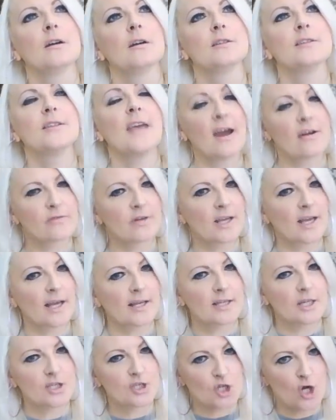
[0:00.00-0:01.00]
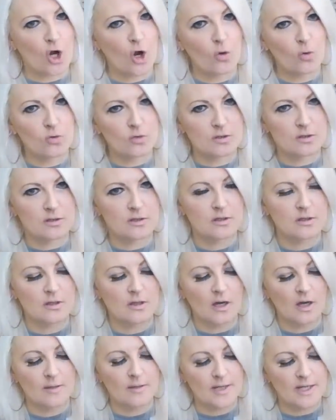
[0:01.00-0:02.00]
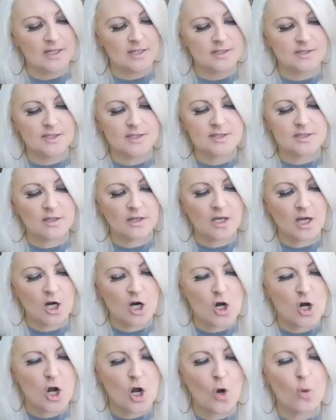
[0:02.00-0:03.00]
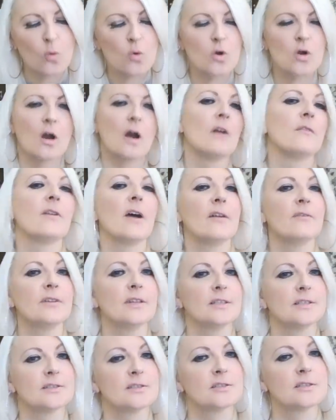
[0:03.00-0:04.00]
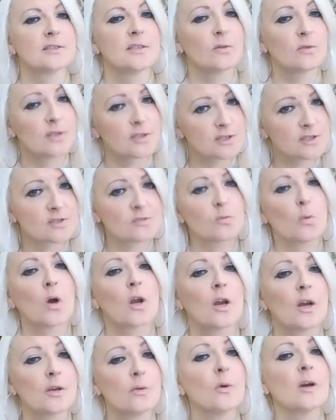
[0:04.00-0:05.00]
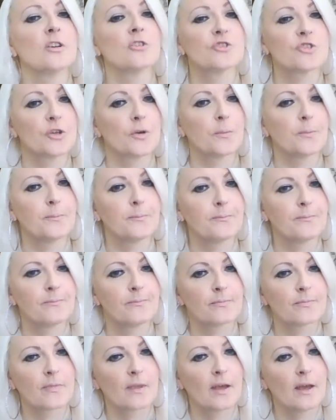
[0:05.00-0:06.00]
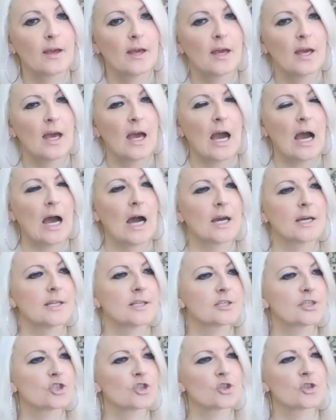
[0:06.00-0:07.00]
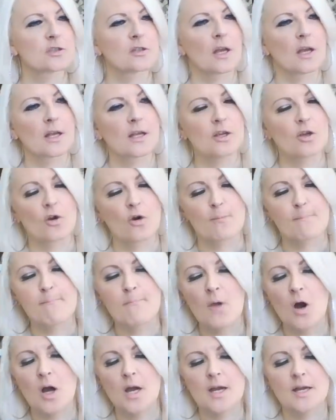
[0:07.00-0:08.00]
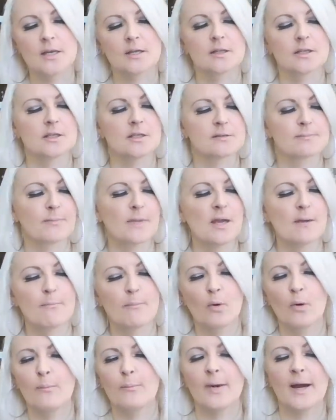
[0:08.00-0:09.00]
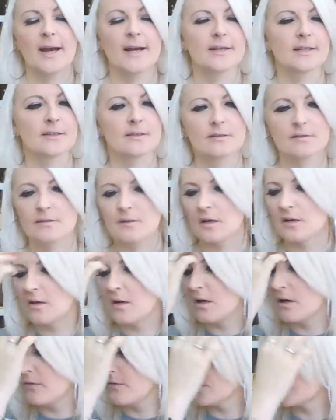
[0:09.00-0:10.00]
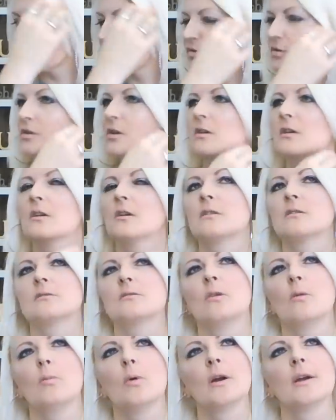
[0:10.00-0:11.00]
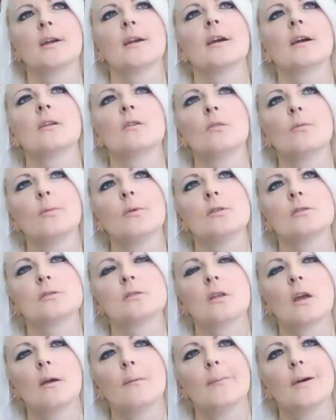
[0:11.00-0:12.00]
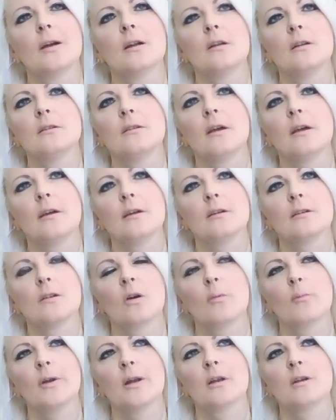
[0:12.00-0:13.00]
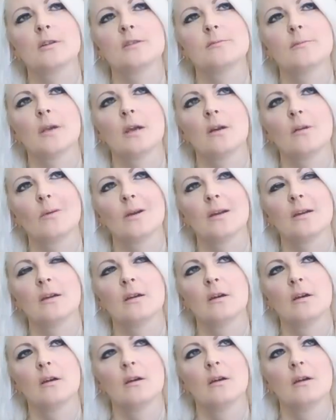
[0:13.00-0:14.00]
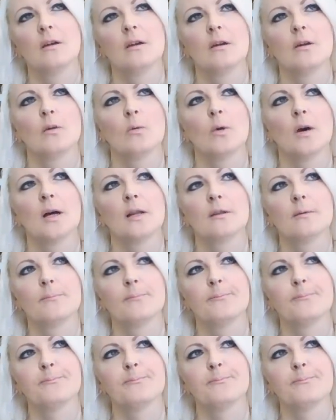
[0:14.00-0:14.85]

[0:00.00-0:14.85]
Do you ever get that total I mean, it's like a cloak of heaviness. Now, this is what I went through and it's just like your mind is being bombarded and all of a sudden you're like there's no point in getting up i'll stay in bed all day nobody likes me anyway well